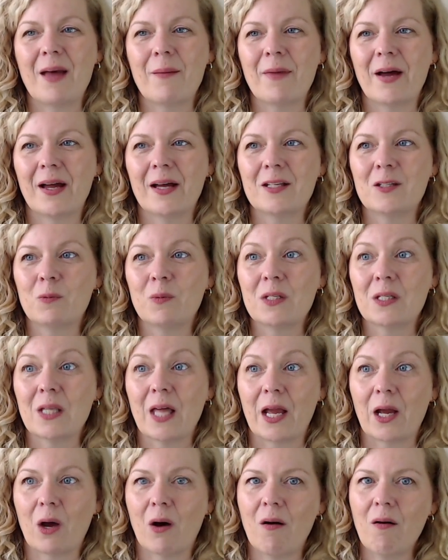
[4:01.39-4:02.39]
And my husband's
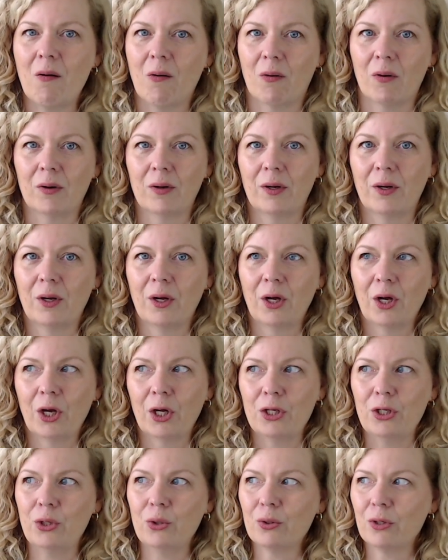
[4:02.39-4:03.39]
like, Oh,
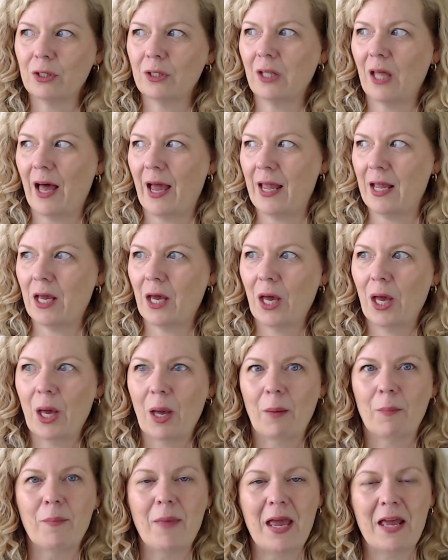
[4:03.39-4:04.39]
you could like
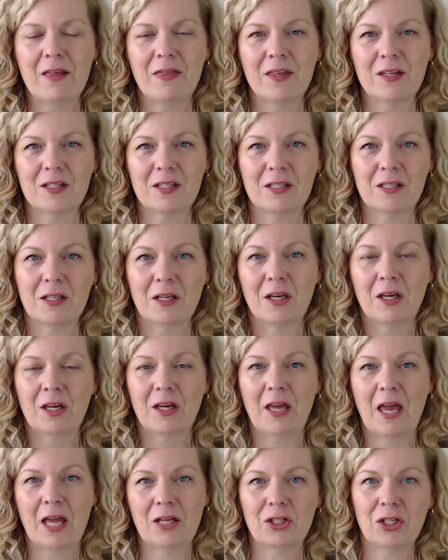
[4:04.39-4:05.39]
make this
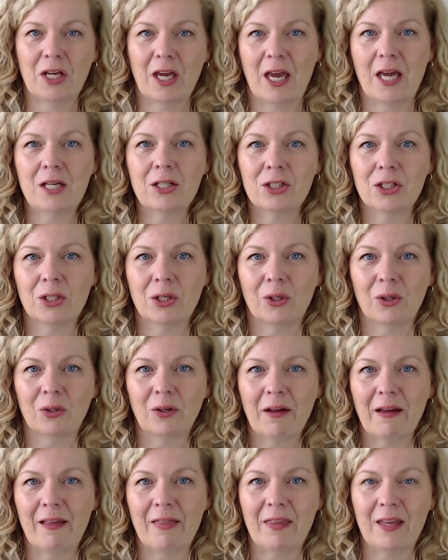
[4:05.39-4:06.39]
educational
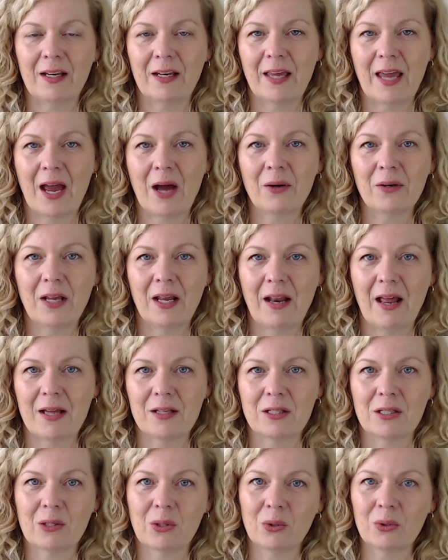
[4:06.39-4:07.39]
and then count it
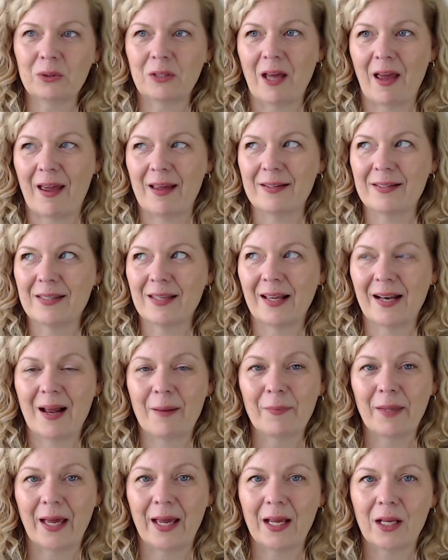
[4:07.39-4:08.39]
as school days. And
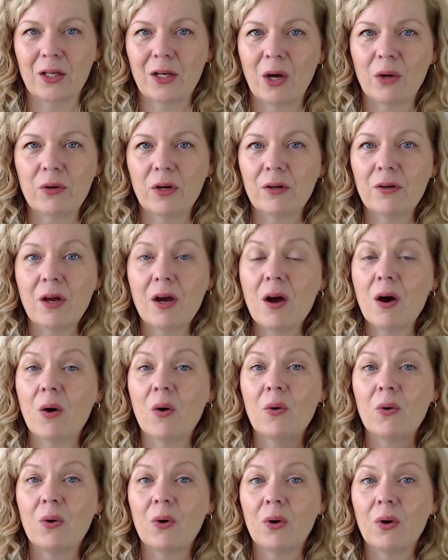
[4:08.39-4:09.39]
I'm like, No, no,
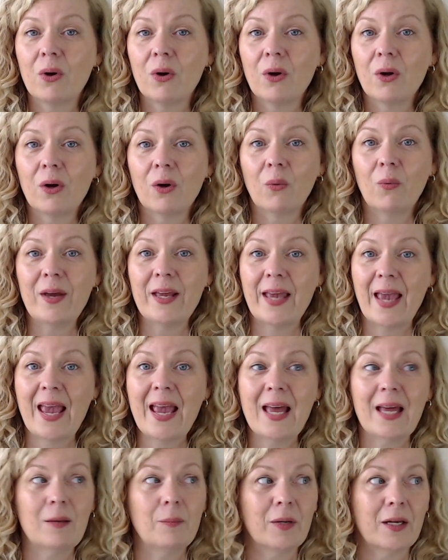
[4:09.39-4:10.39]
no. We
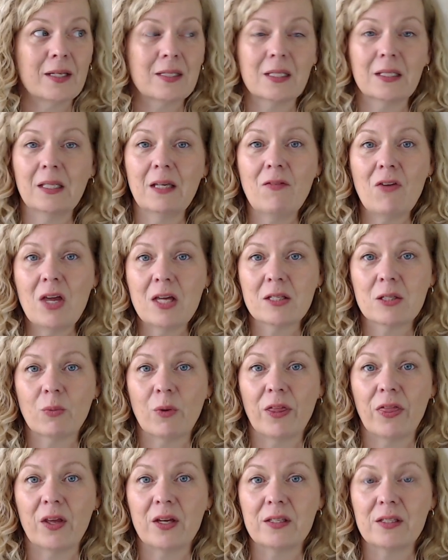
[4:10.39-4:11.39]
can't because Olivia's
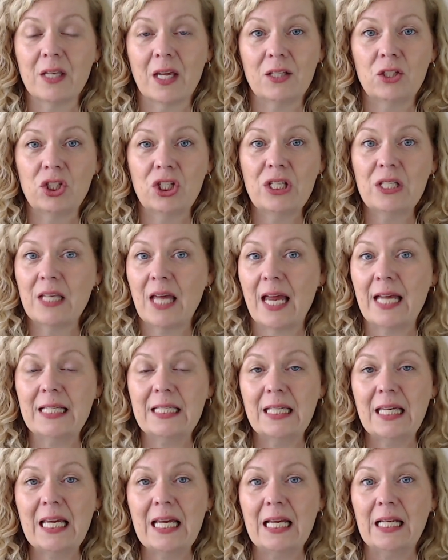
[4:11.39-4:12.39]
with us and she's
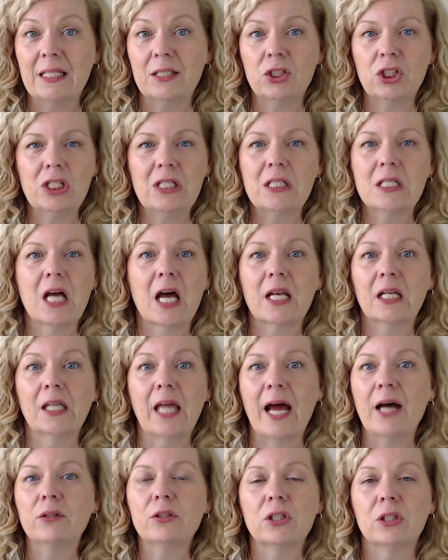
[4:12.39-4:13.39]
18. She's not
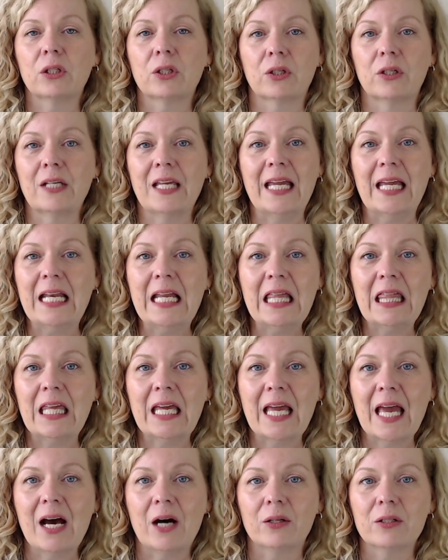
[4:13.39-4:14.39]
allowed to learn
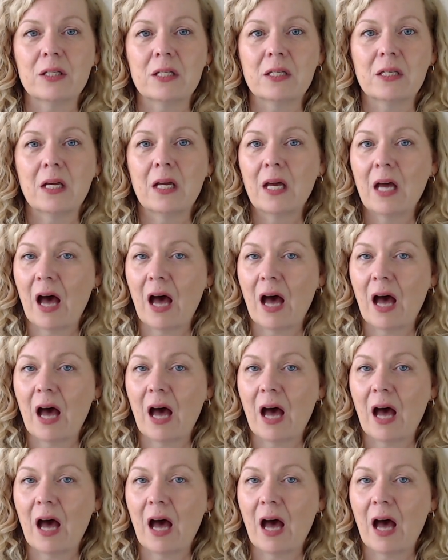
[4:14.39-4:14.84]
anything else.